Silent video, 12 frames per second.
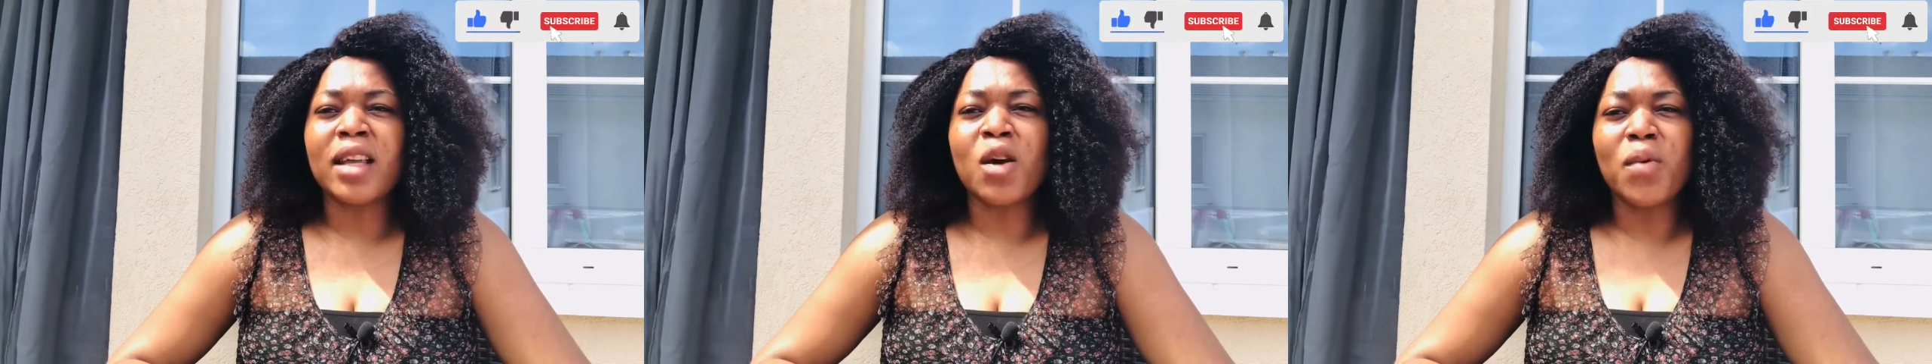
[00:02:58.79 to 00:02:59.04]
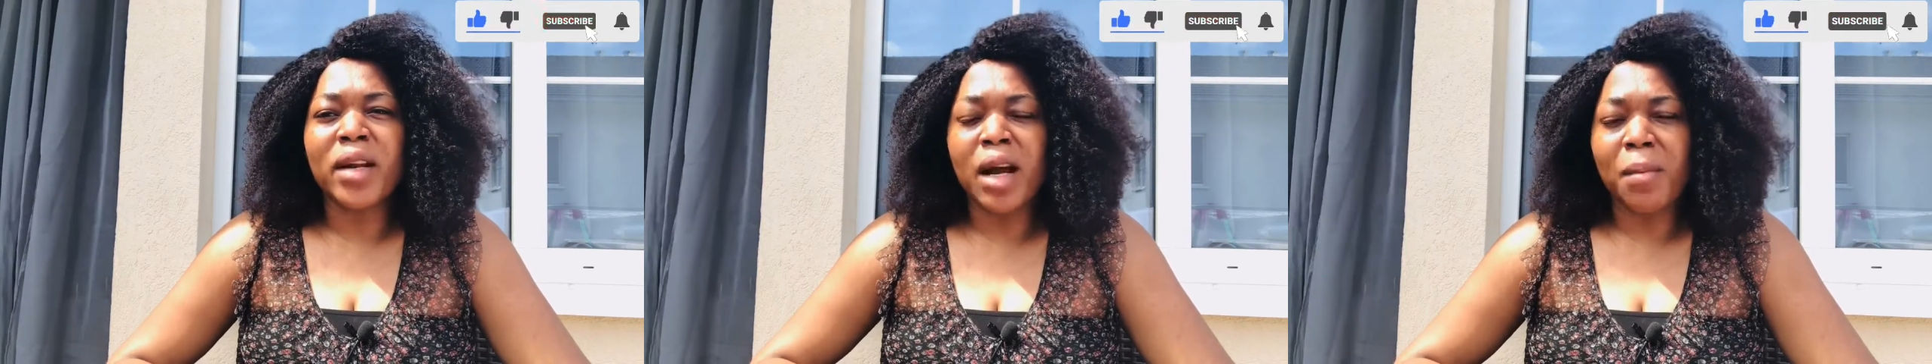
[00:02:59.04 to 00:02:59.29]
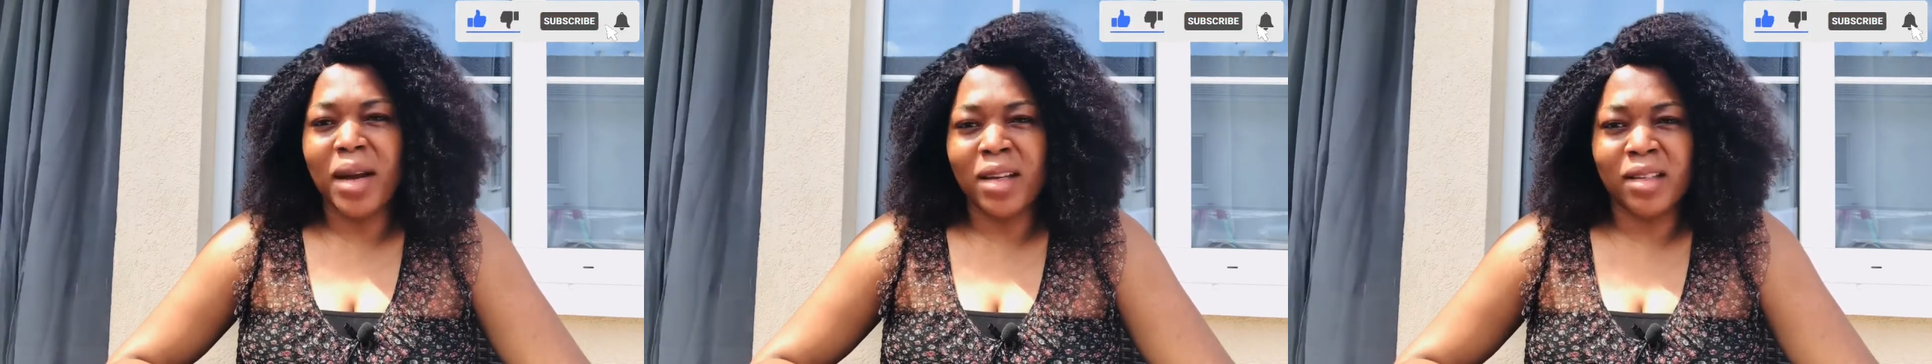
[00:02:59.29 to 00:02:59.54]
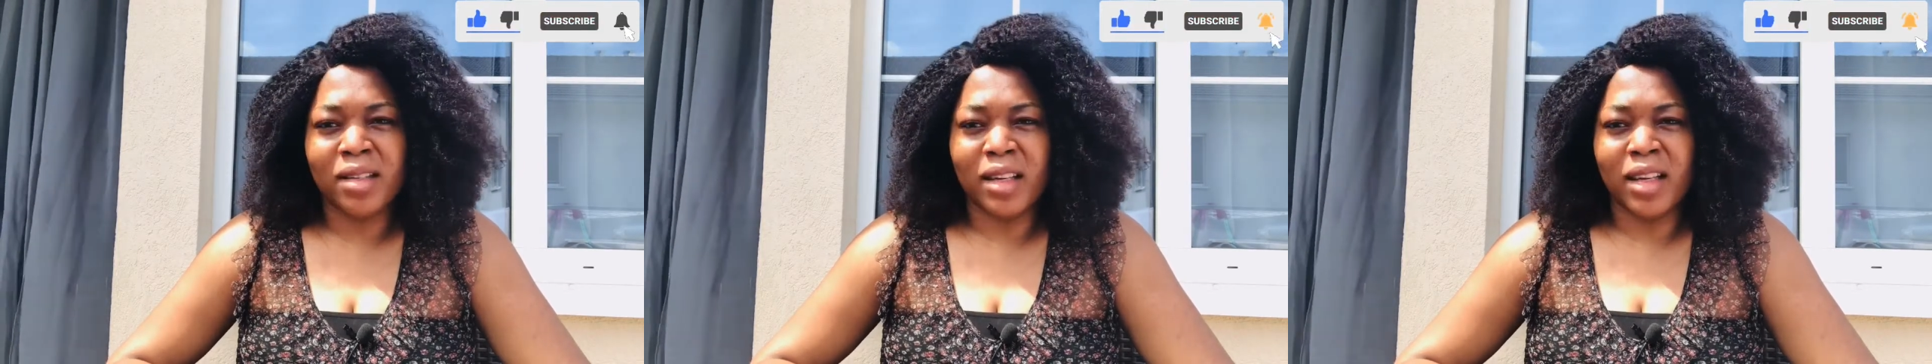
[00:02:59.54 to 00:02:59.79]
a winner
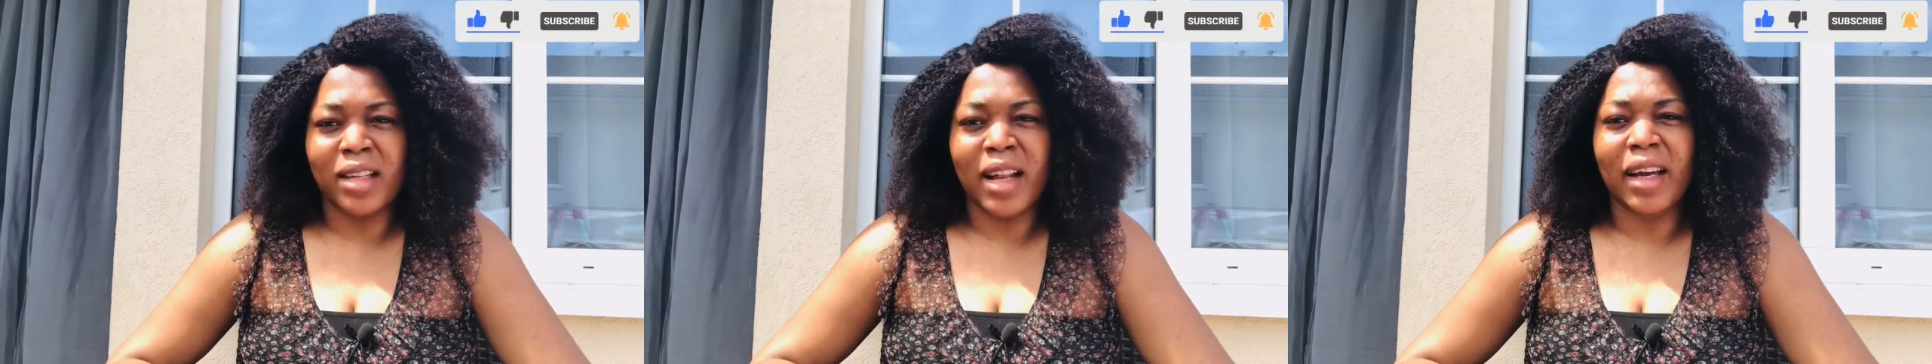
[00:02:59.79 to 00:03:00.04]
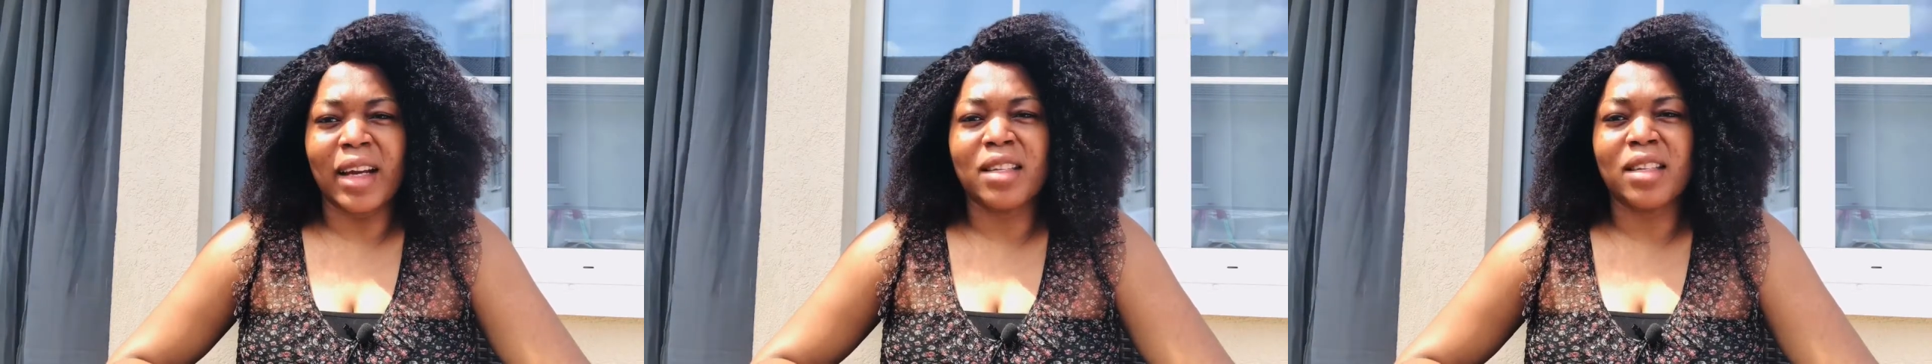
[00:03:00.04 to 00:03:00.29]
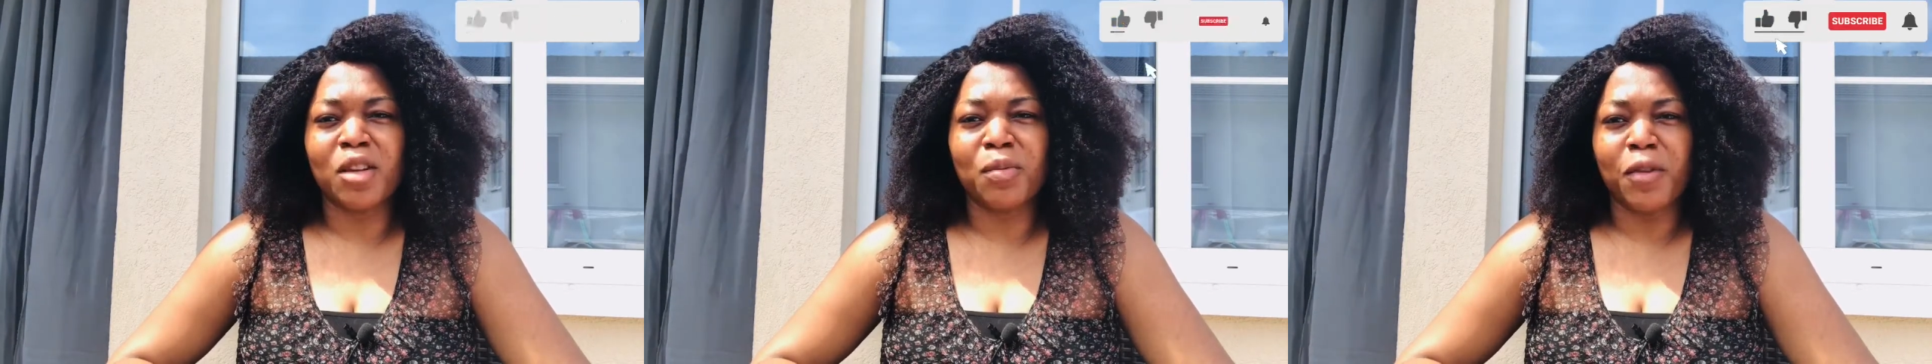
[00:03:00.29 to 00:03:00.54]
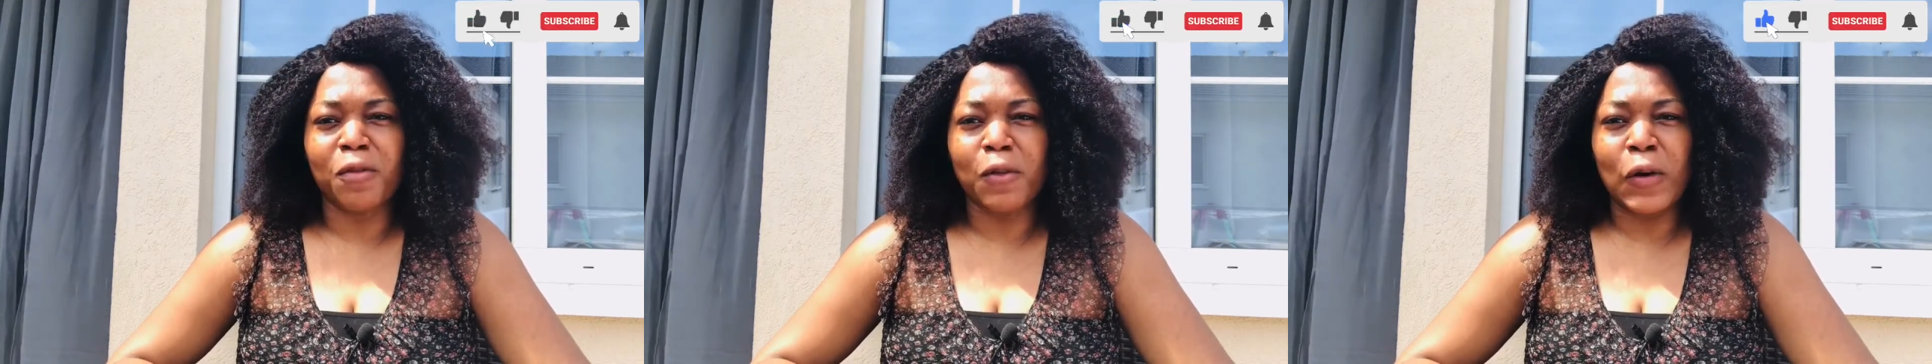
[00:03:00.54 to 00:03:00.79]
mindset, like I said
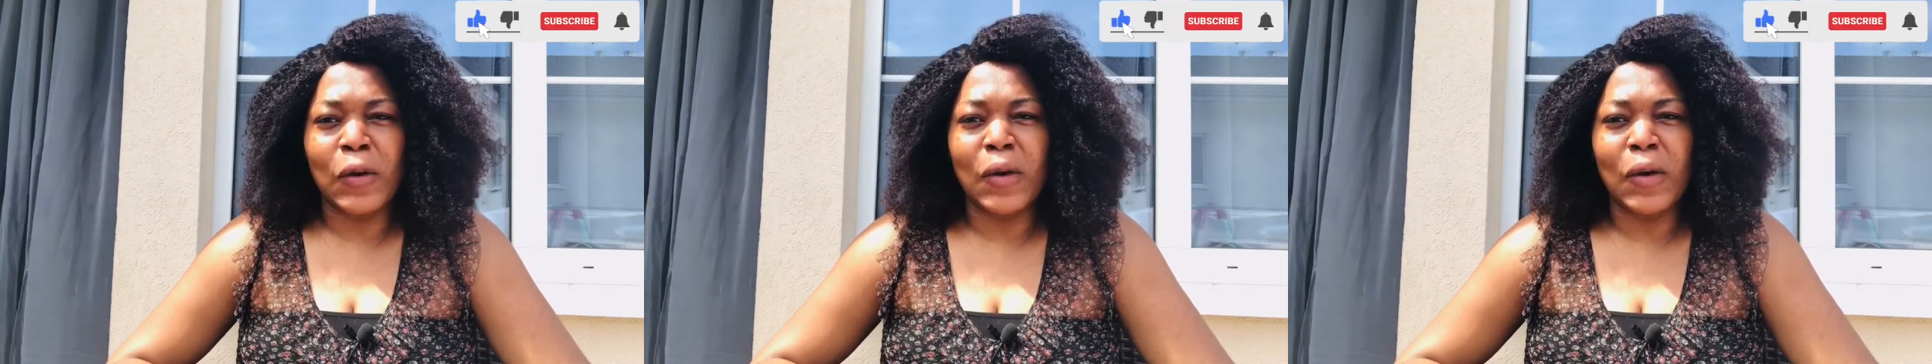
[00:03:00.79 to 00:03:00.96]
before.